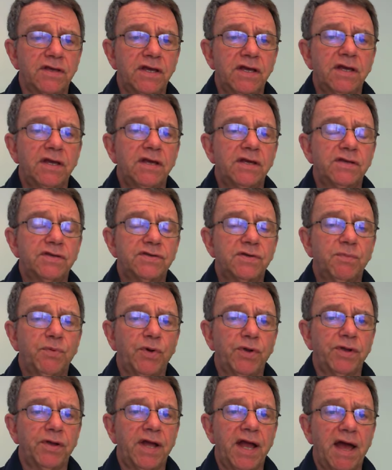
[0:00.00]
to
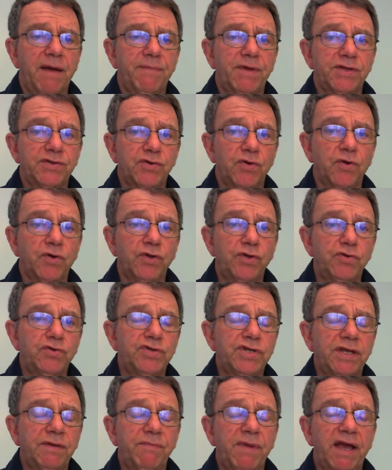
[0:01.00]
support your comments, or
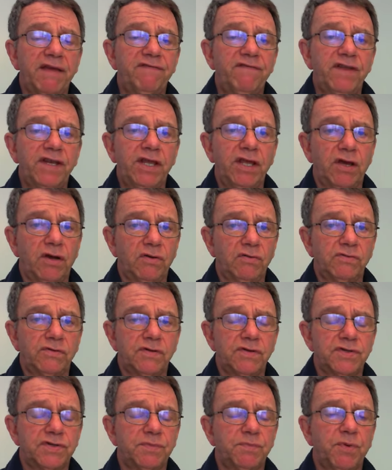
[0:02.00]
using my video
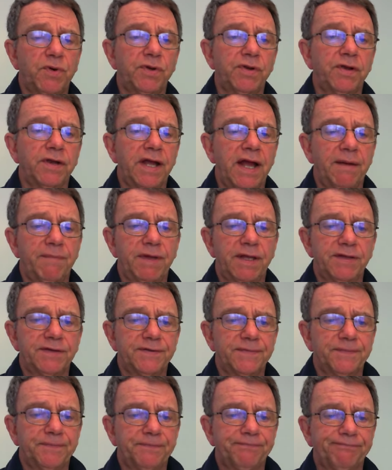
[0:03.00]
to support your
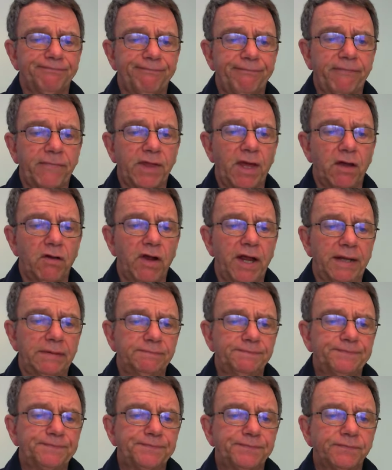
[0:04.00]
comments. All right.